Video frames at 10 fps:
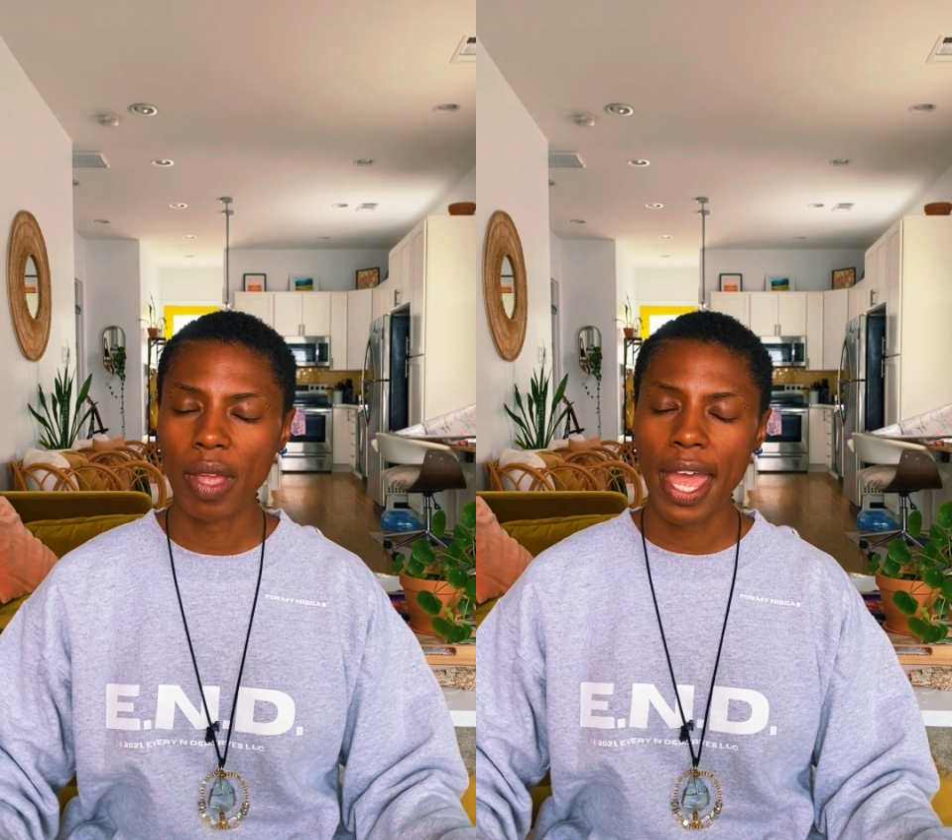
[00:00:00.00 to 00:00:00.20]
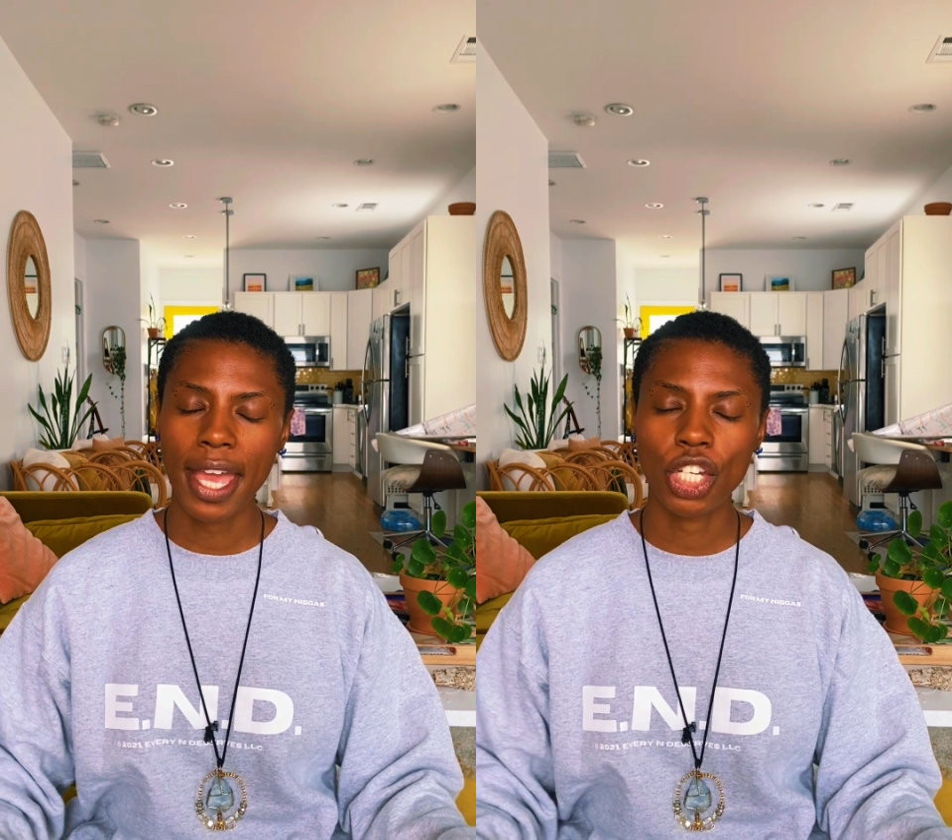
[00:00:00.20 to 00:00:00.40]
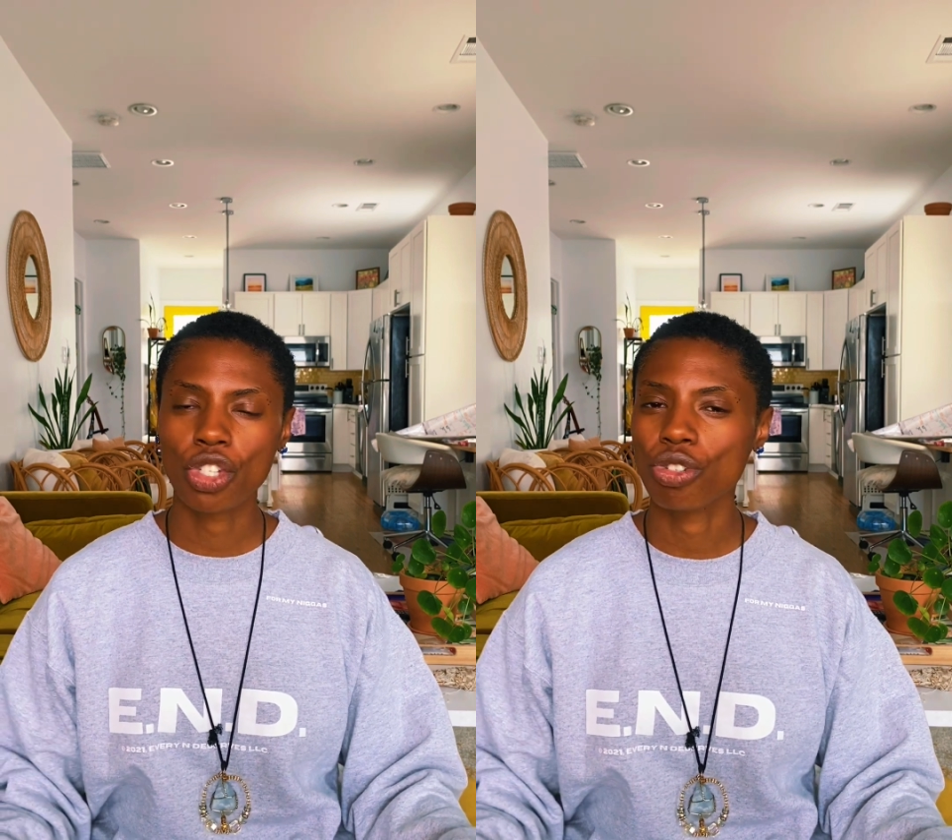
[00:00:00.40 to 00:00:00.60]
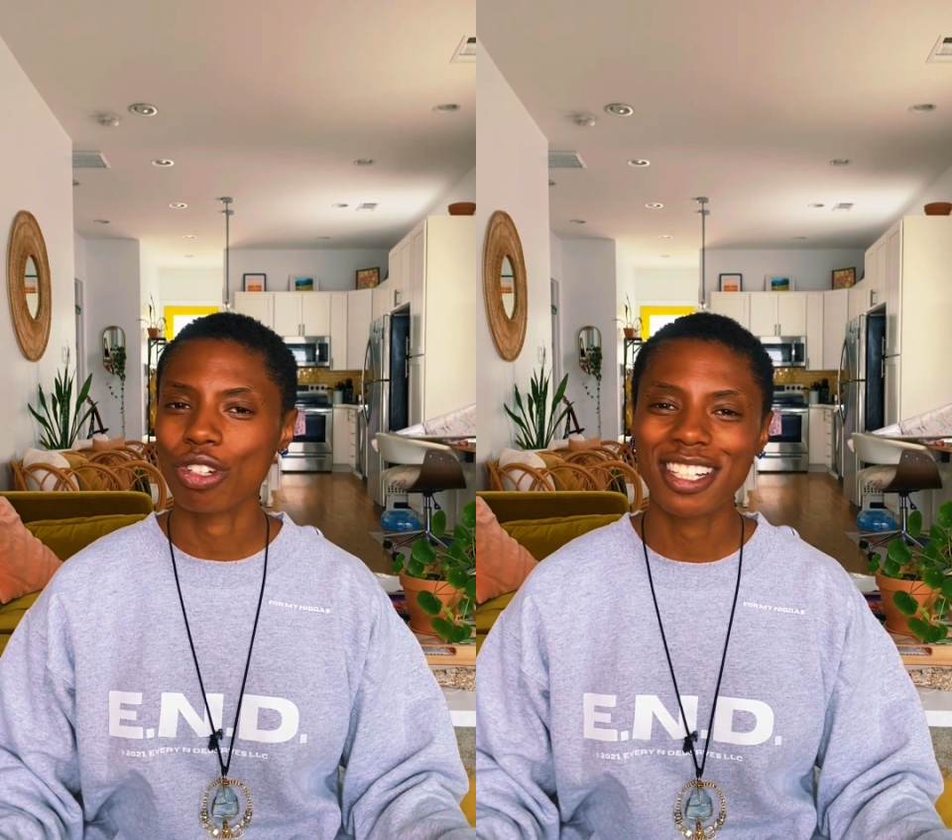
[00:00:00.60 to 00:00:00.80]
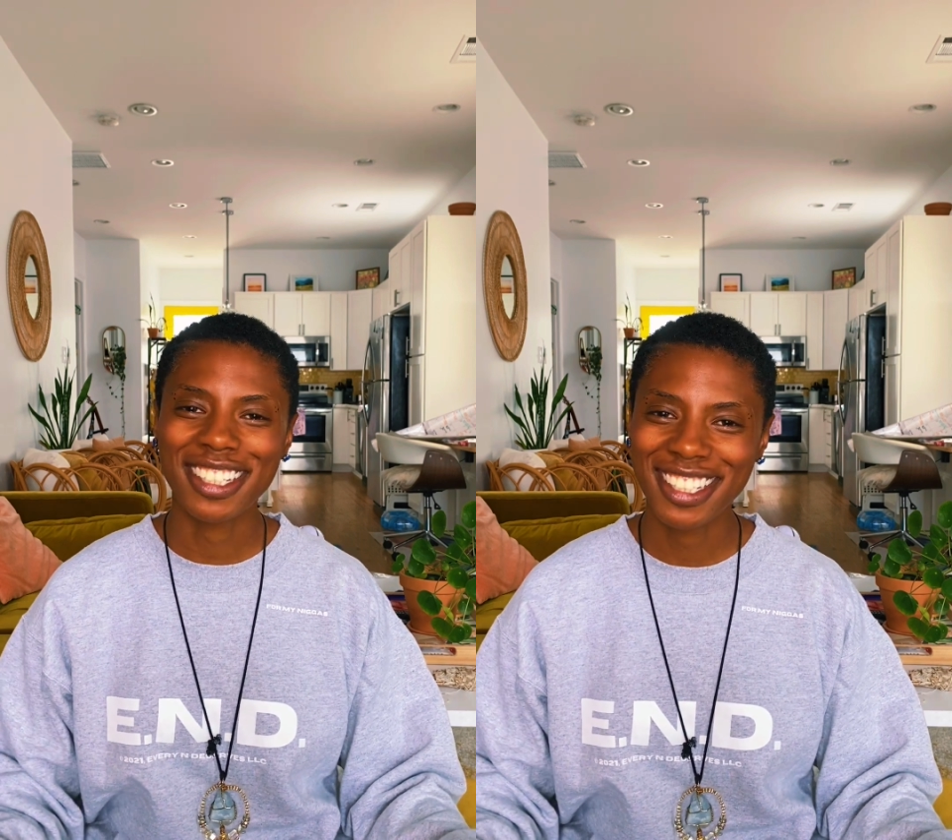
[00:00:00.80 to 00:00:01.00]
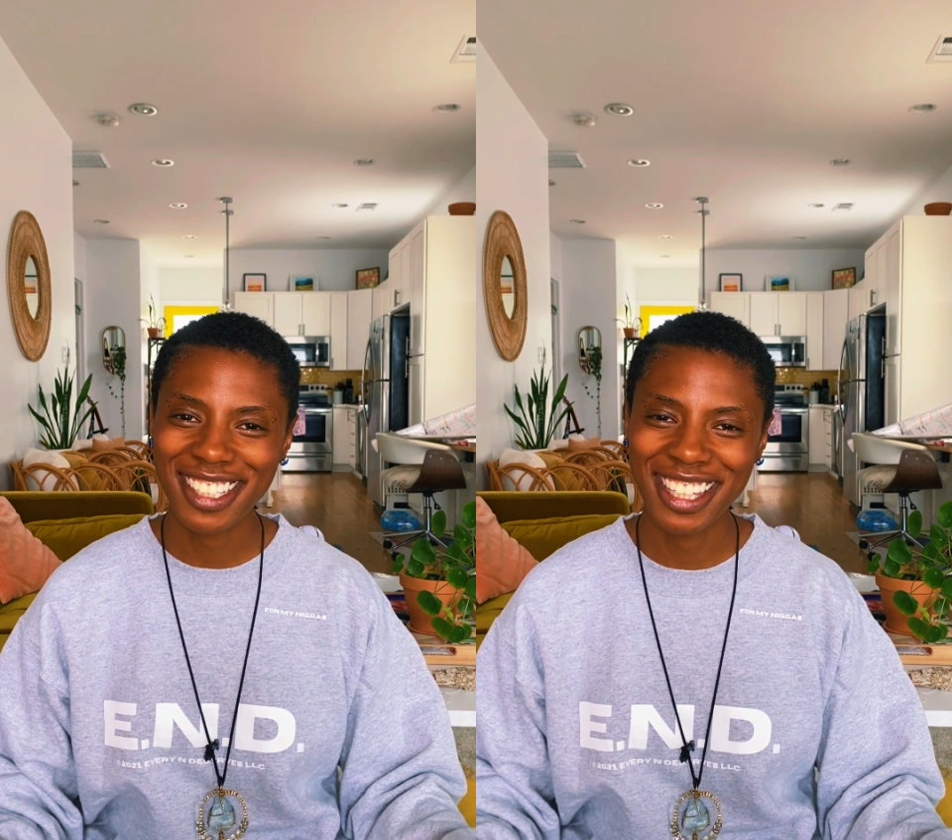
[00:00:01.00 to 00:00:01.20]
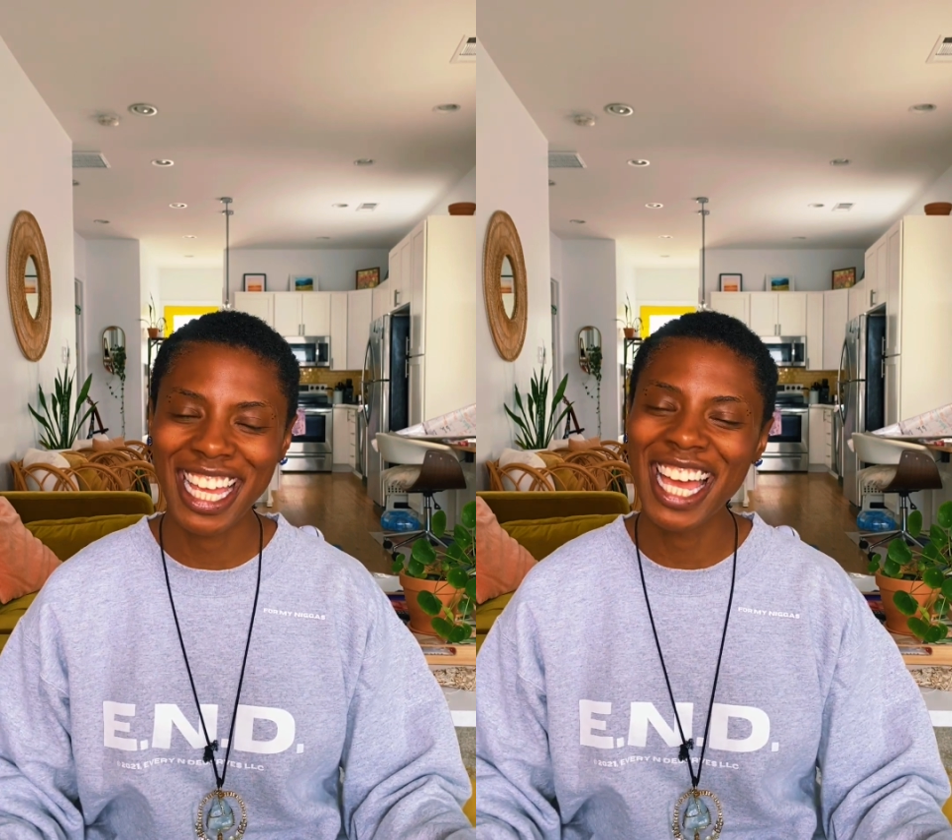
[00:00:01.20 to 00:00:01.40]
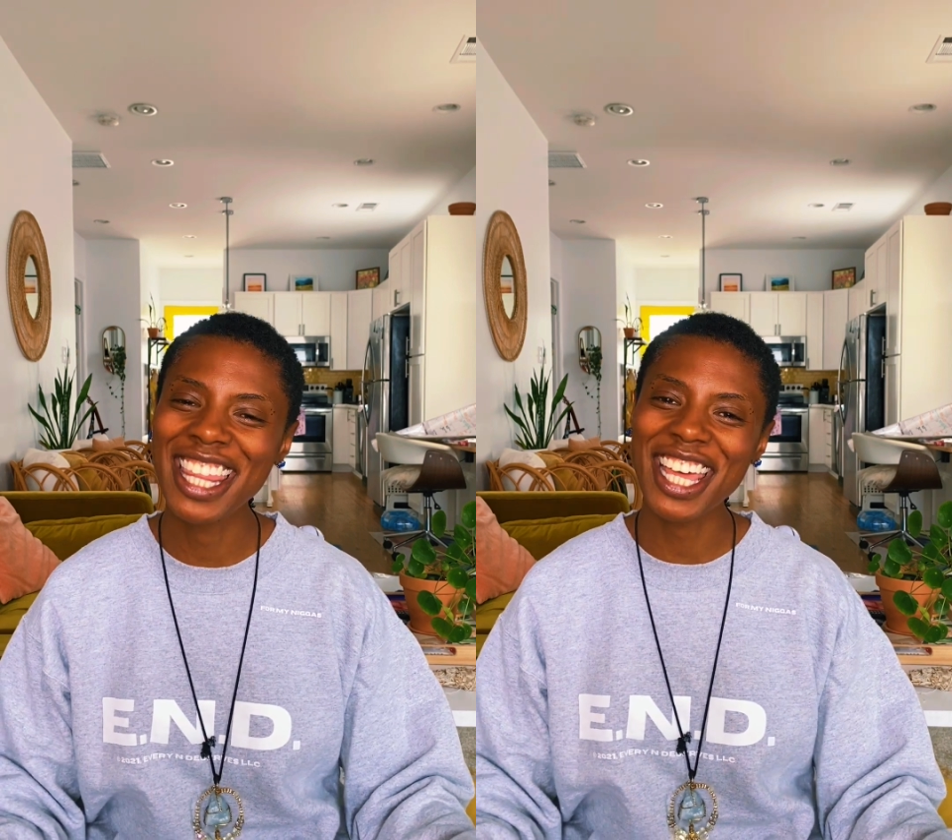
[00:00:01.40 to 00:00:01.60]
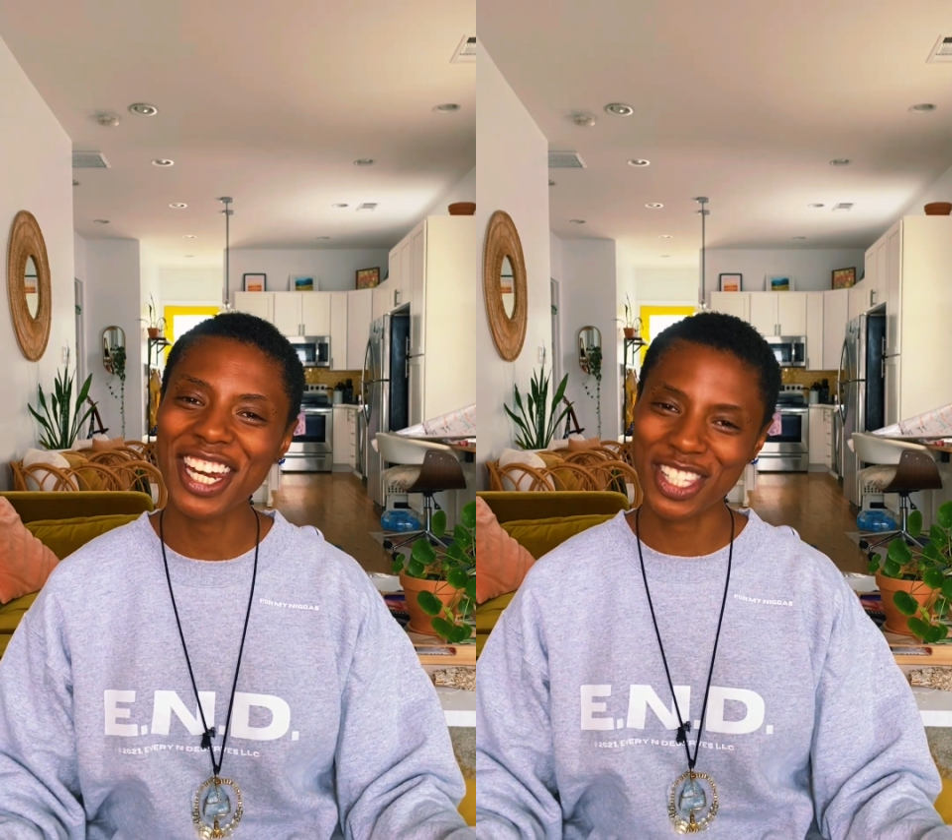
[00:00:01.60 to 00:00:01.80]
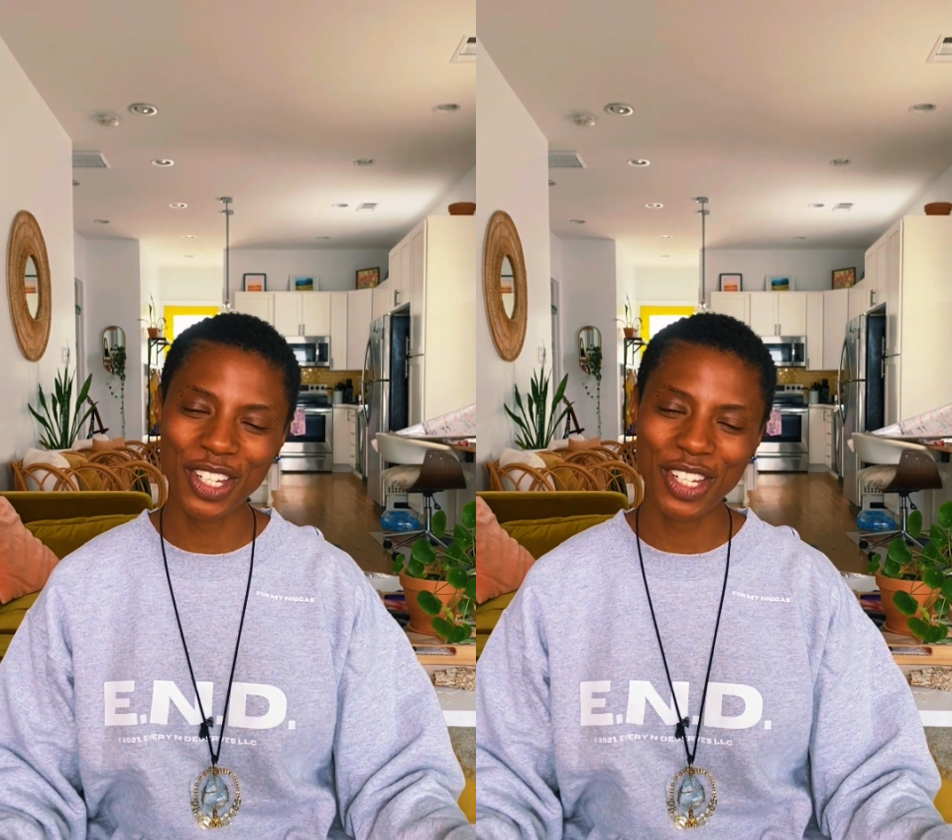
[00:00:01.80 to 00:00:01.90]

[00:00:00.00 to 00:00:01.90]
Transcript: extra that is